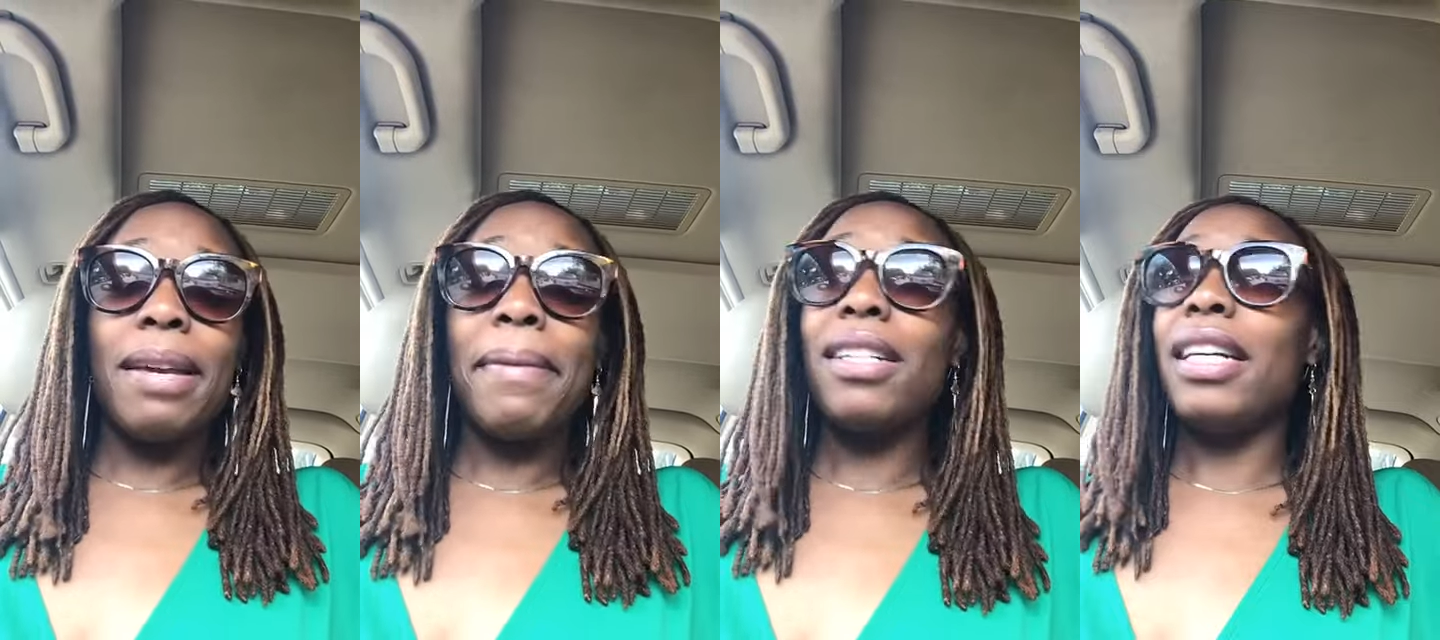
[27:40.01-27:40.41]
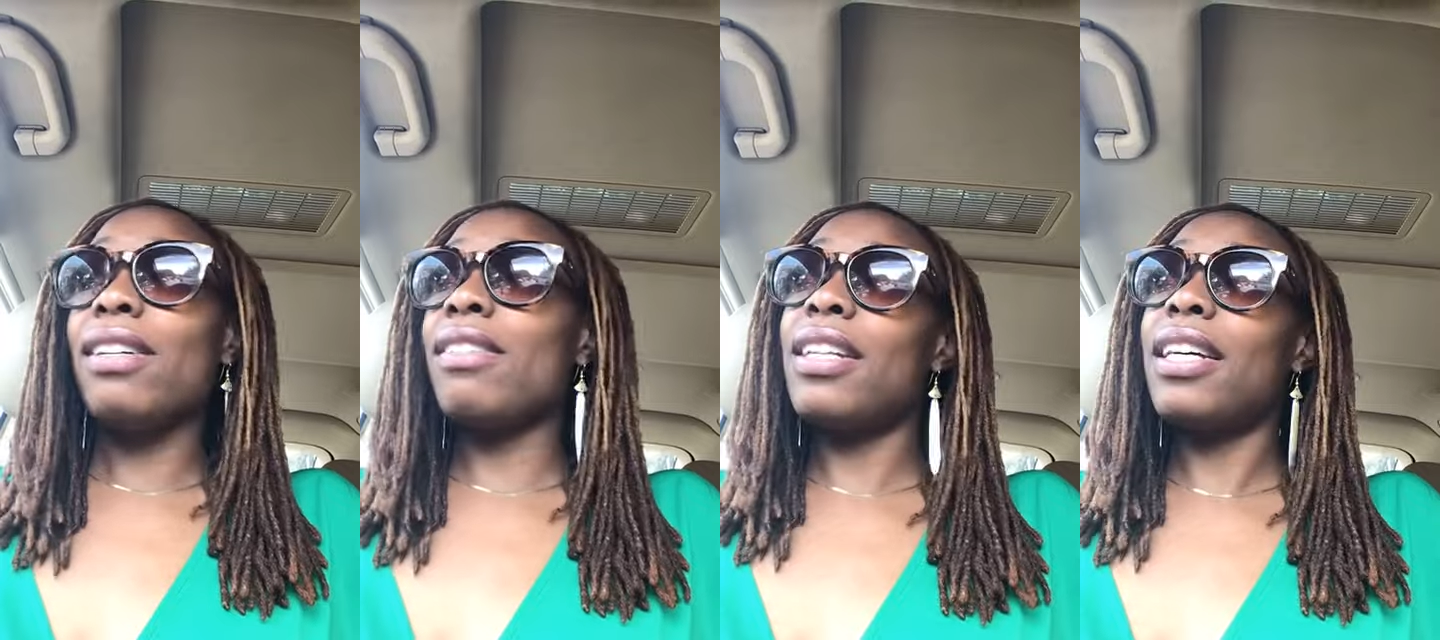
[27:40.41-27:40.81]
I'm about
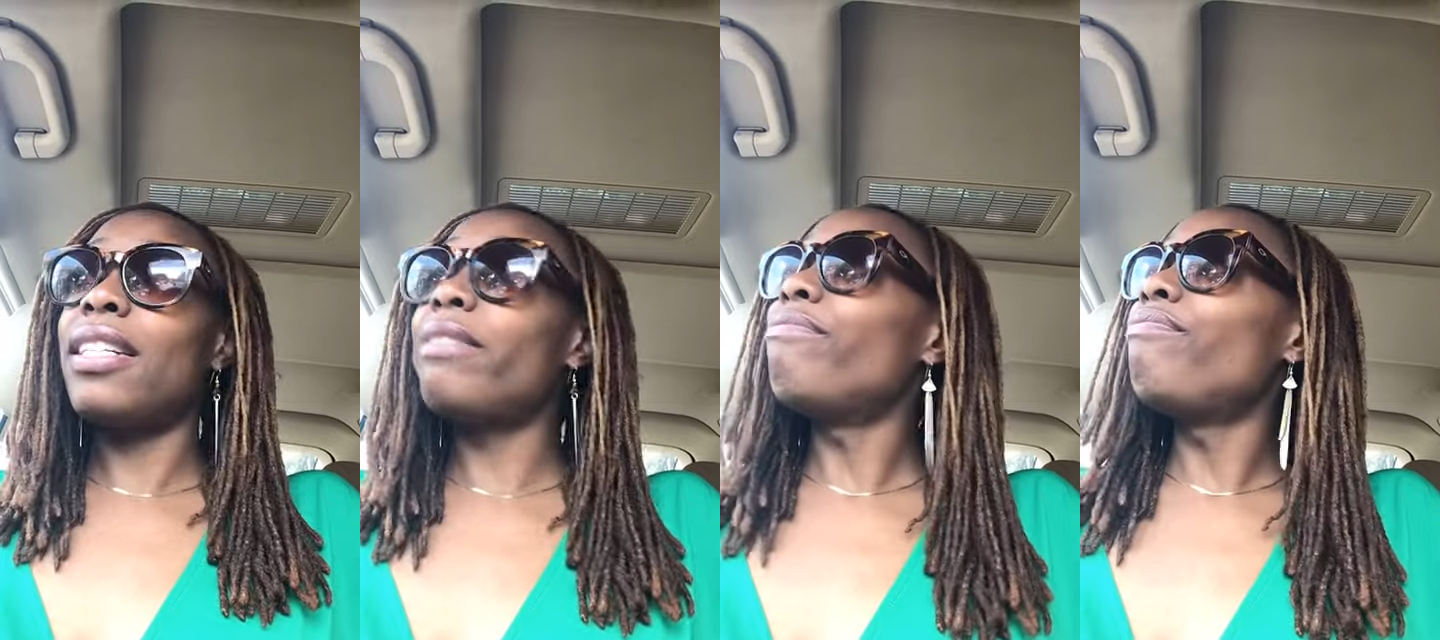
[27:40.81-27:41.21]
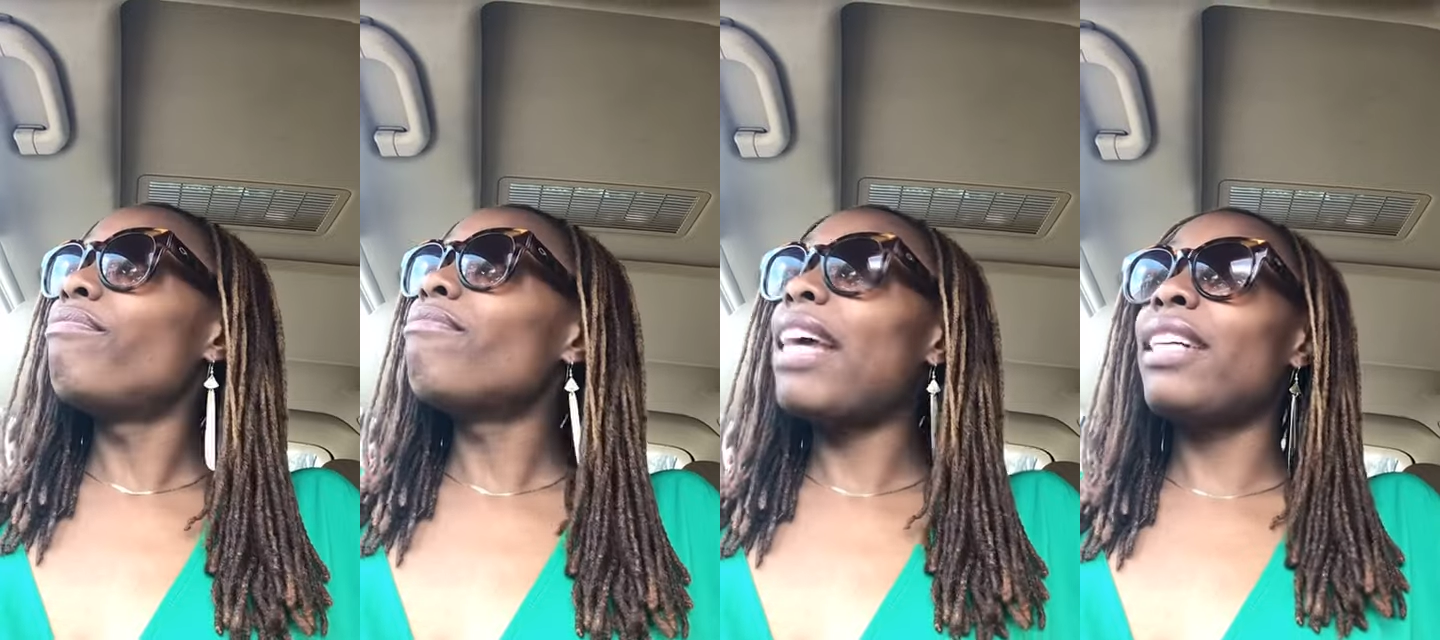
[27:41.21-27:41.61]
to get my nails
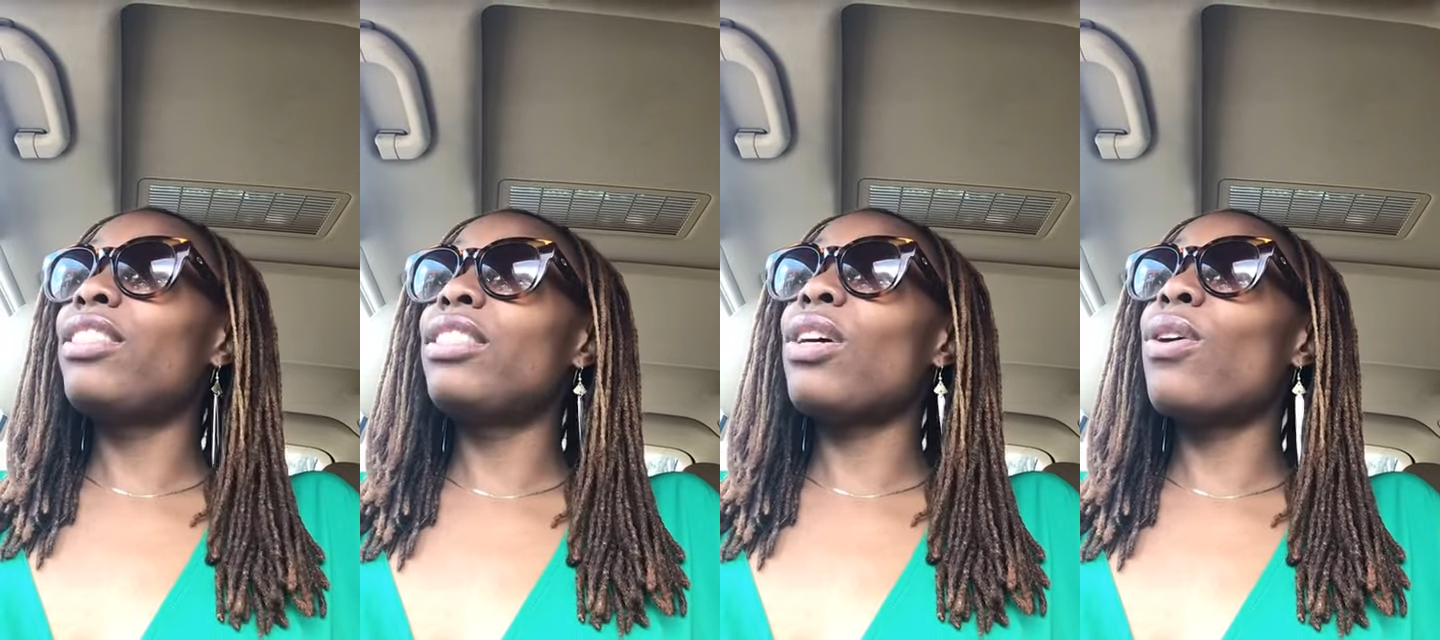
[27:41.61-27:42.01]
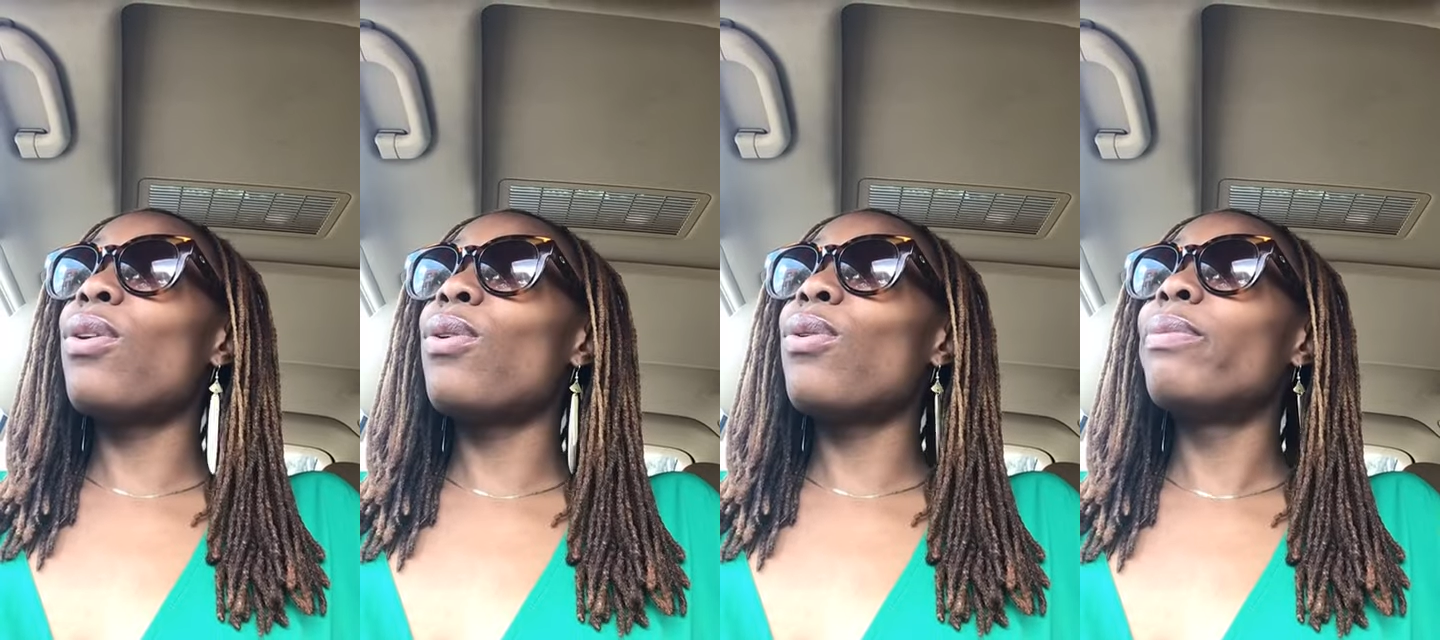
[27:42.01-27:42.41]
done,
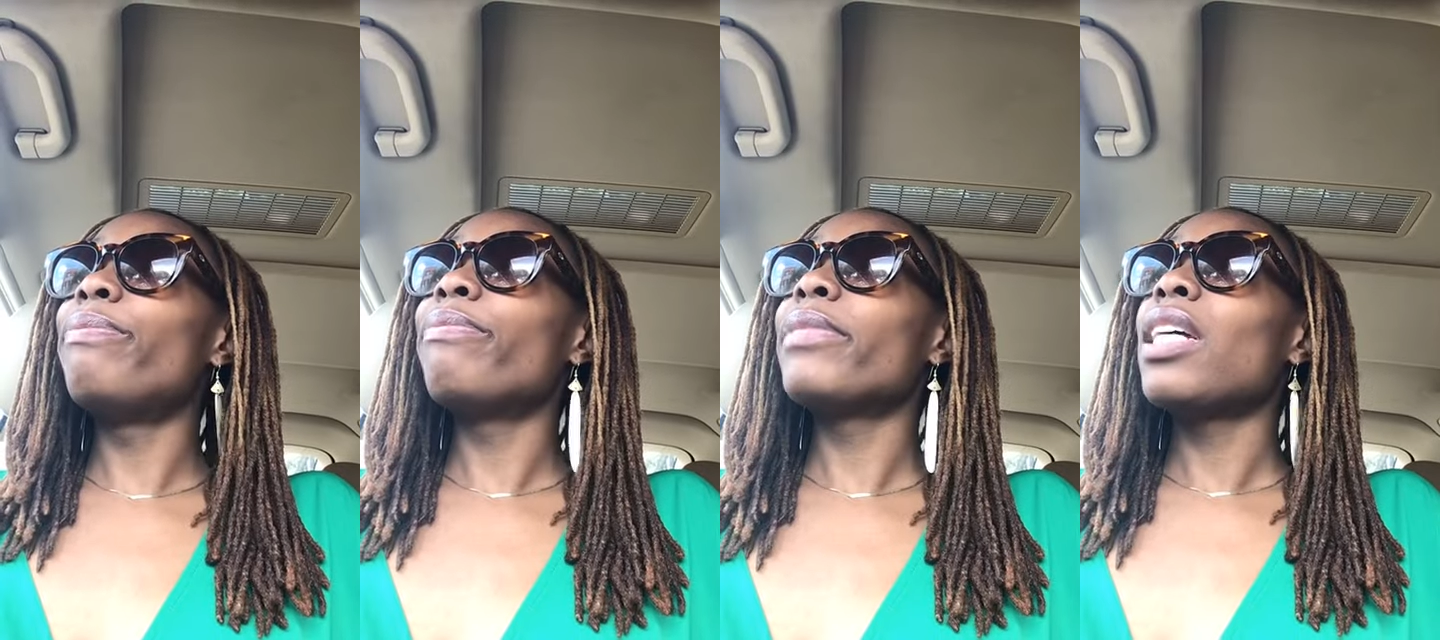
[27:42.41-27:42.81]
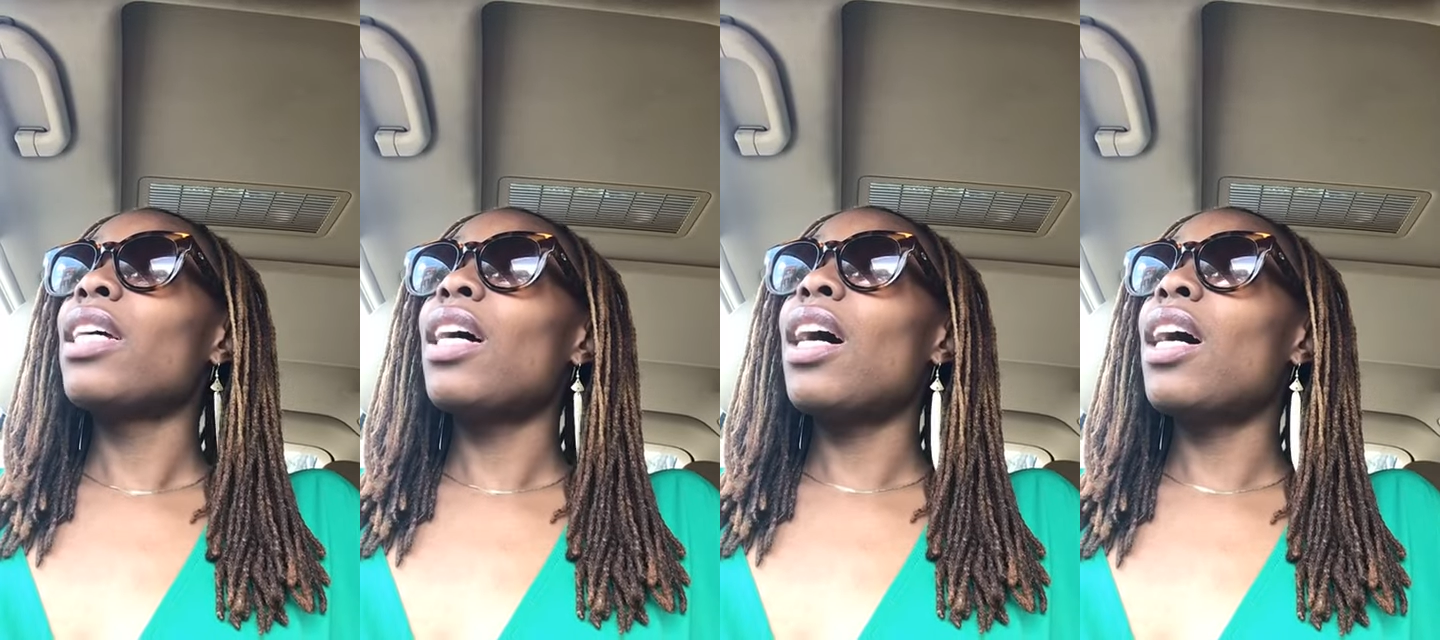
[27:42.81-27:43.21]
and so